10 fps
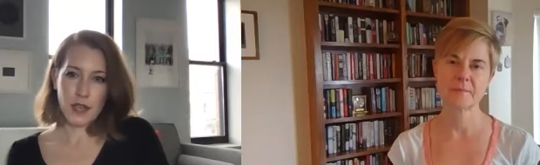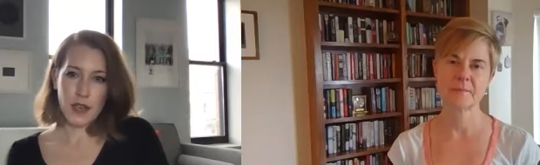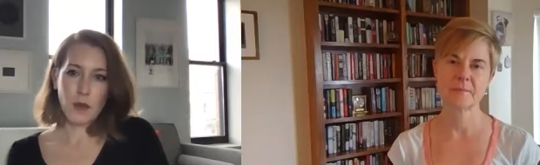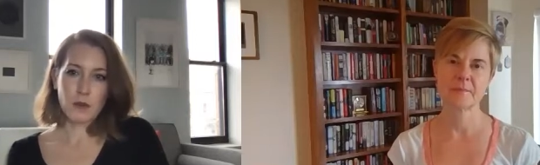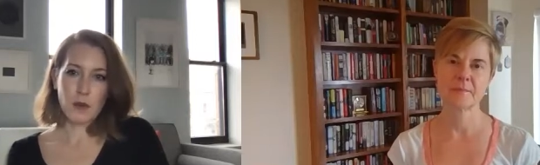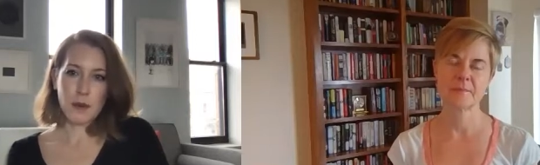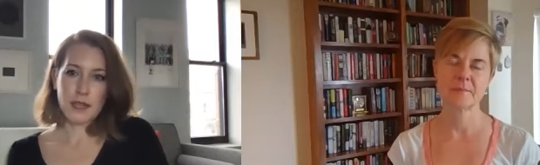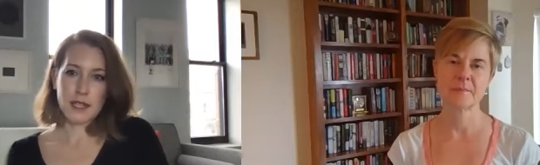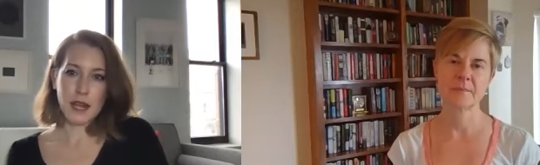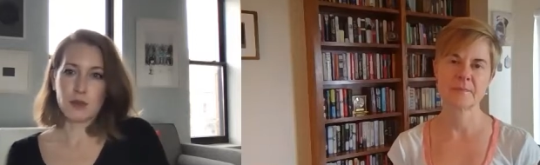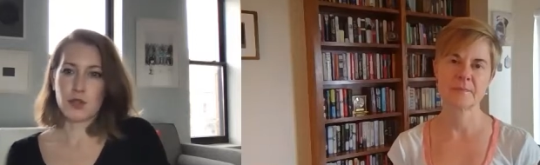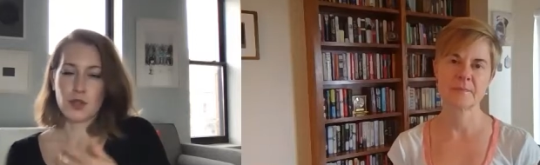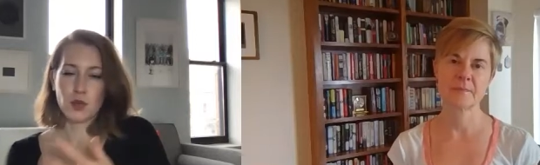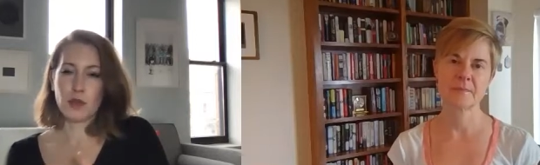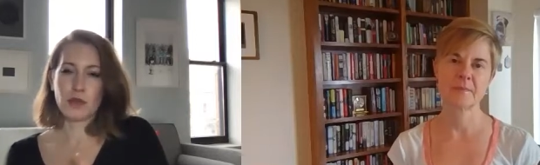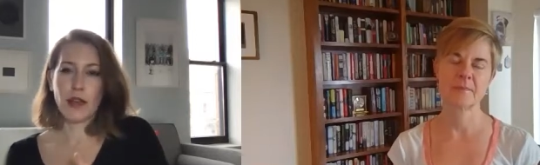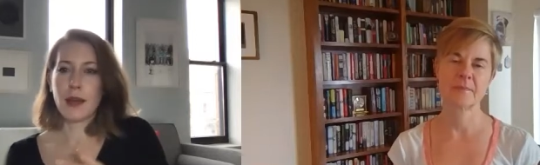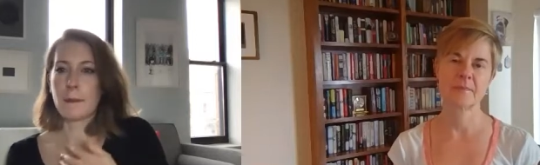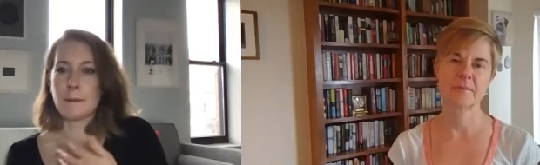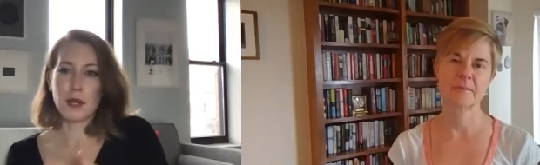Speaker 1: in those moments and I was just sort of
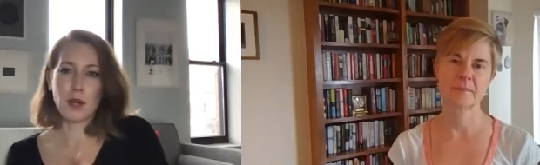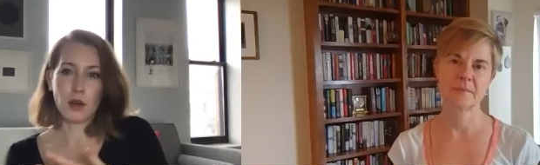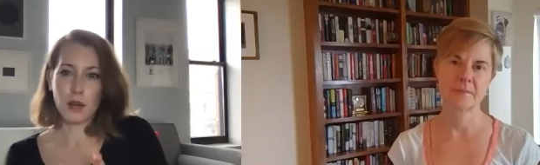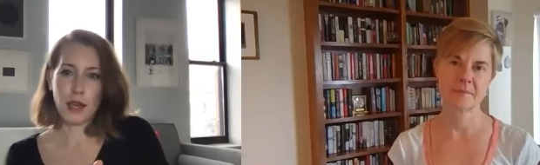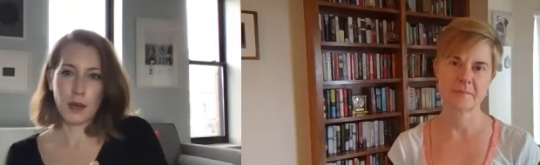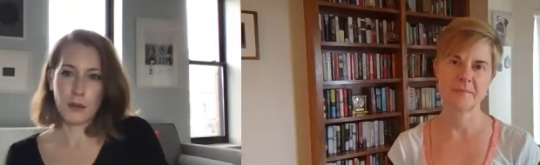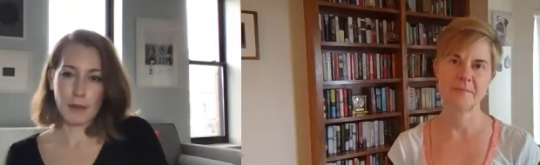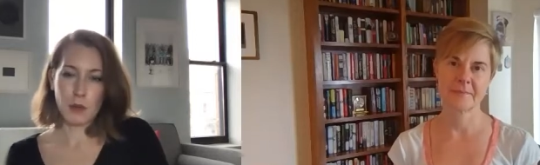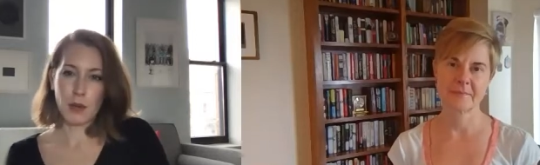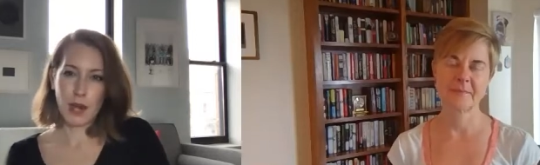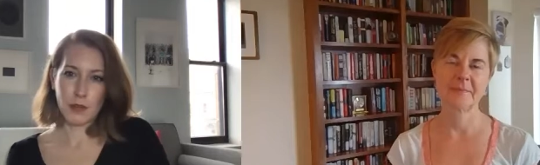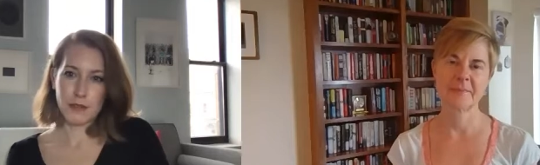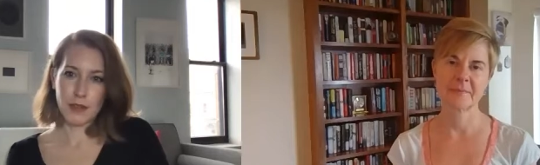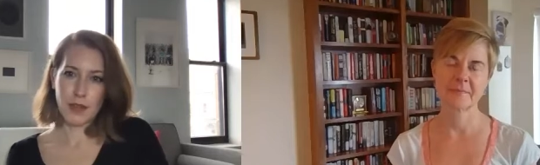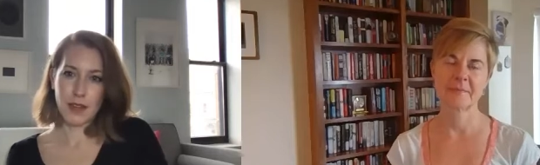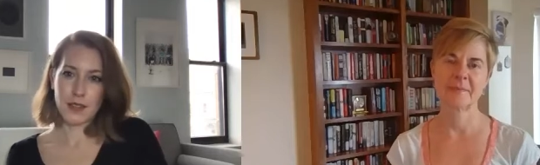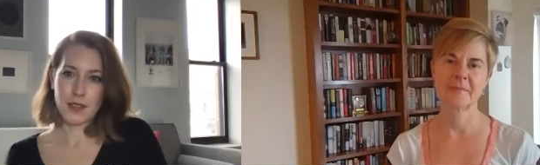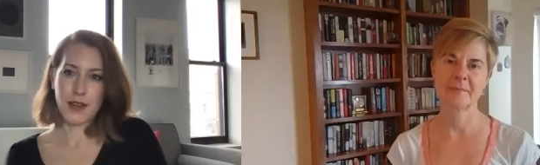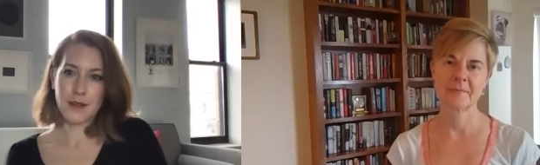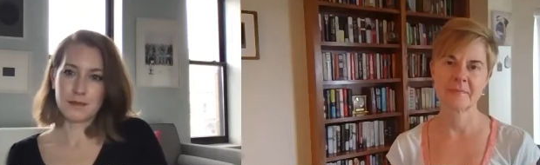like mirroring maybe what I was feeling at the
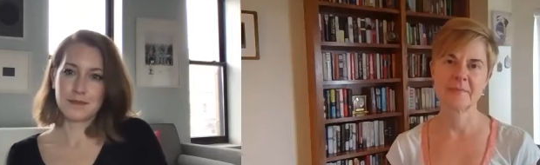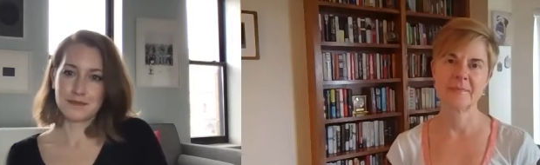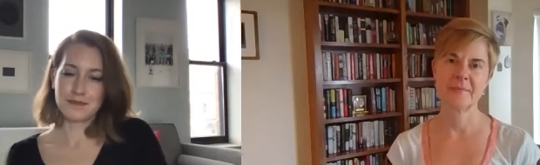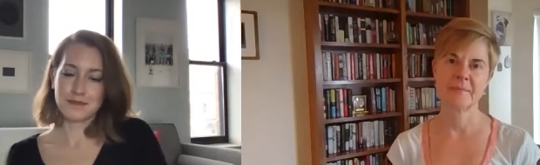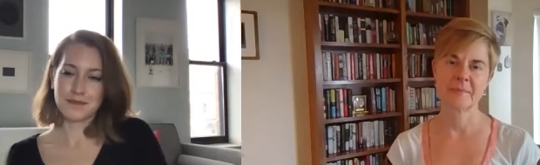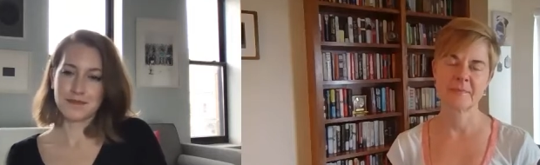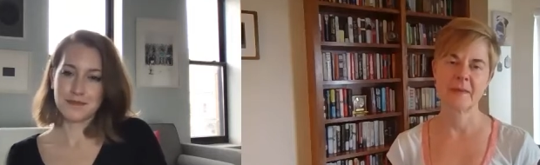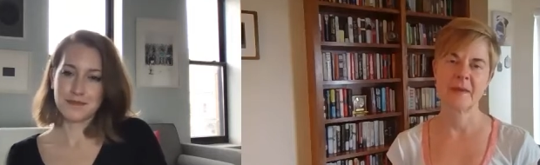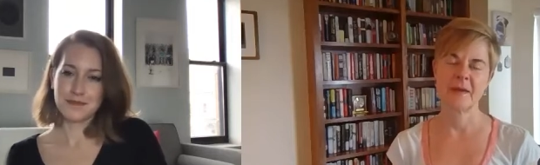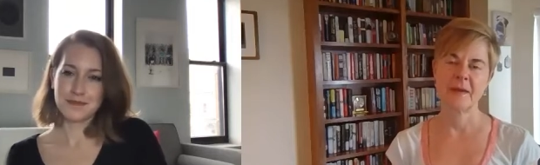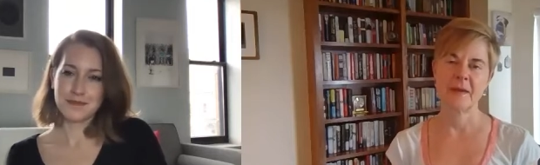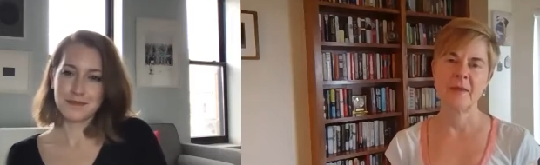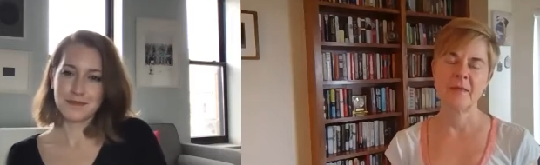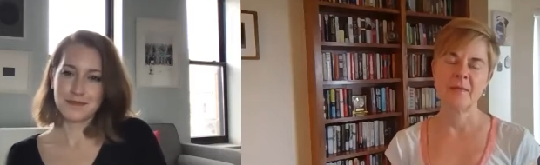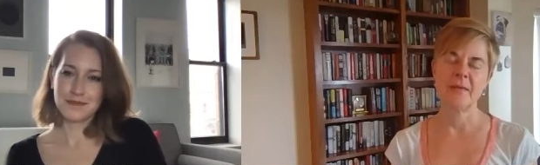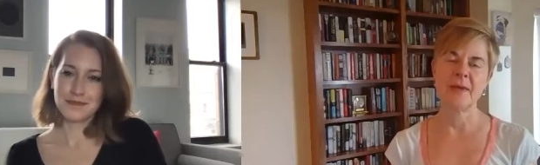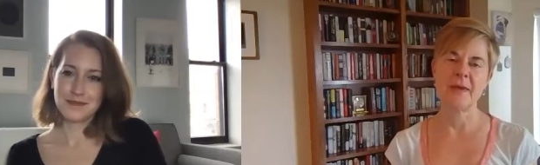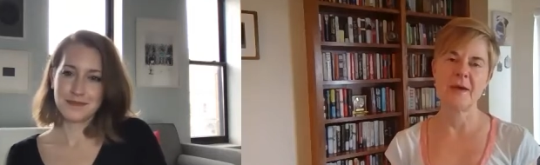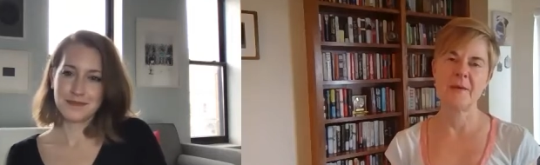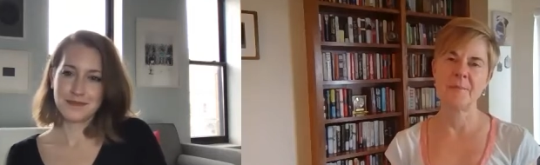time.
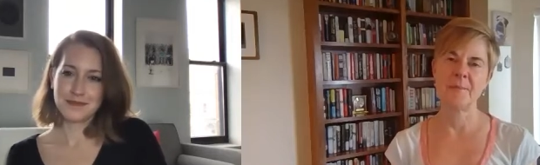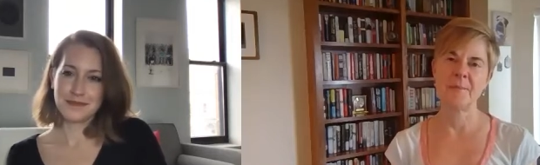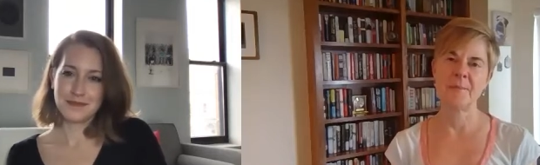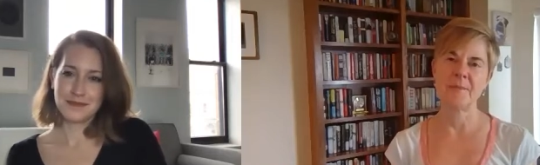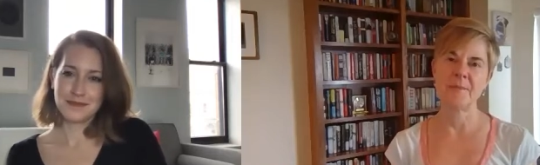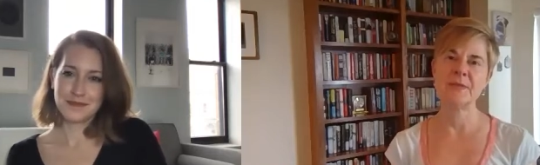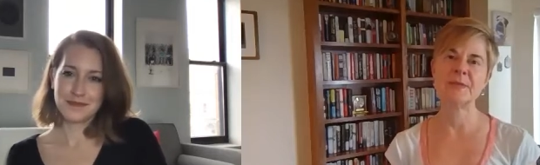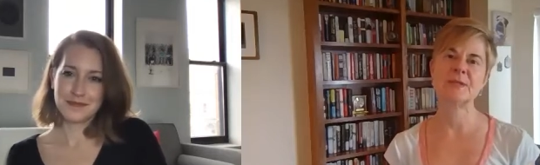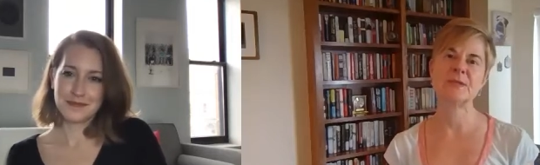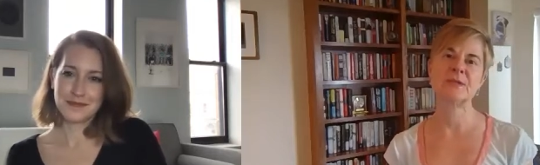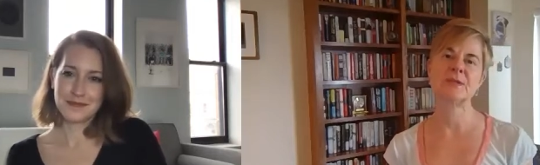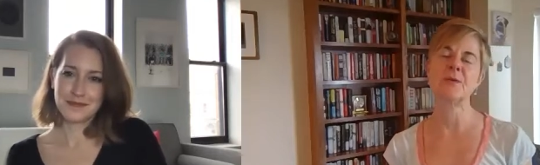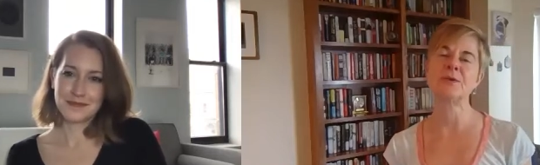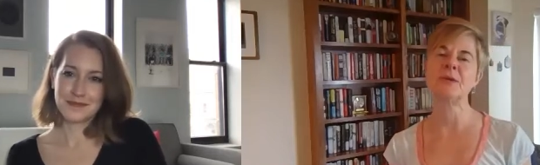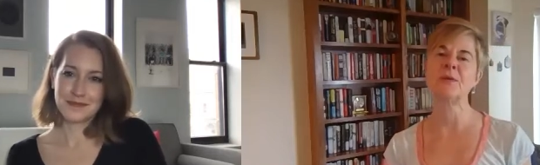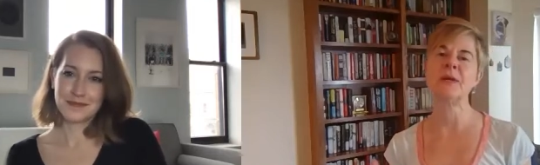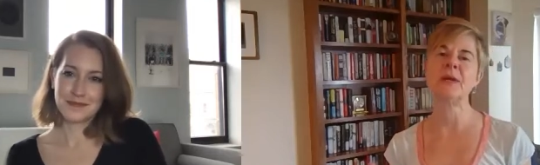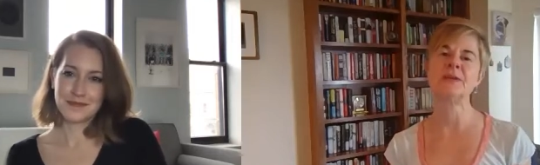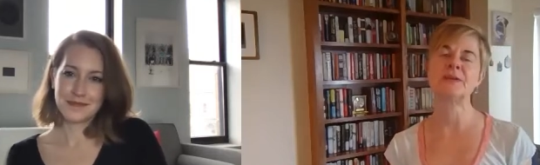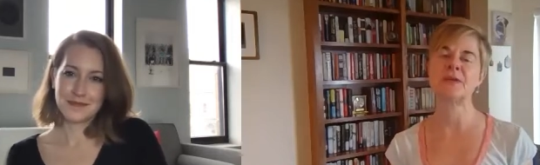
Speaker 2: The um the social
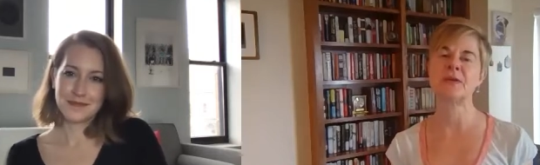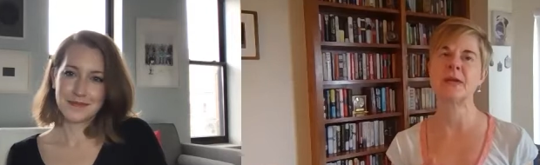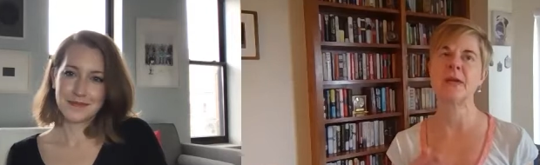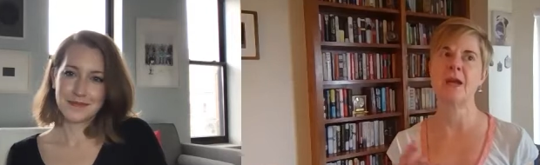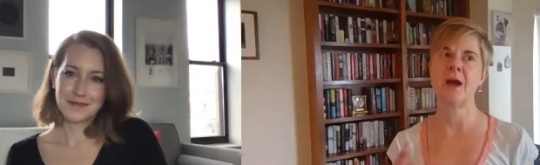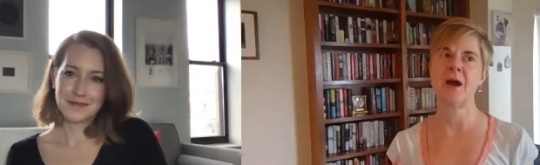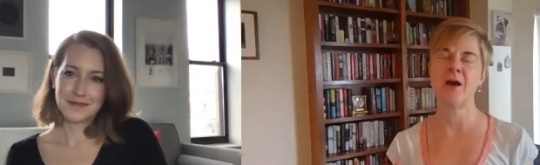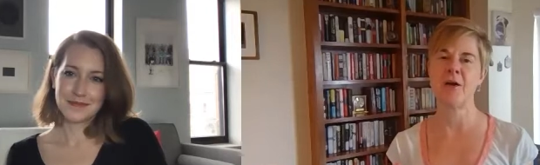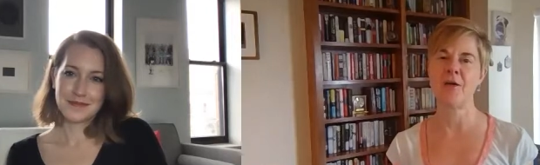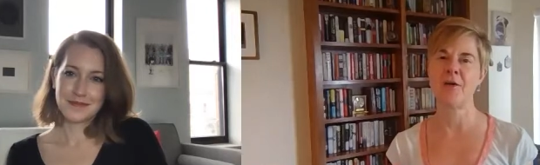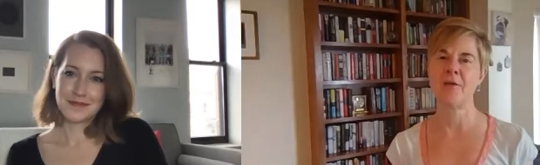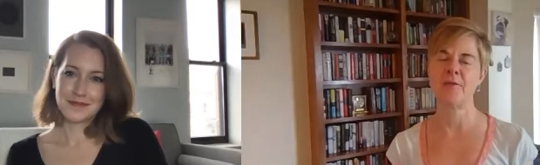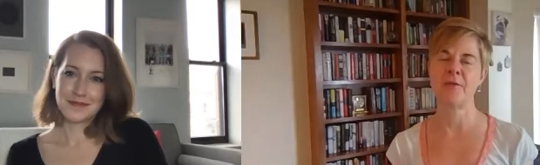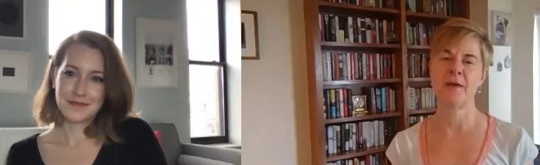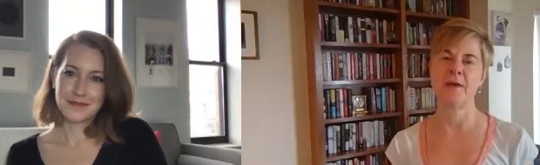history of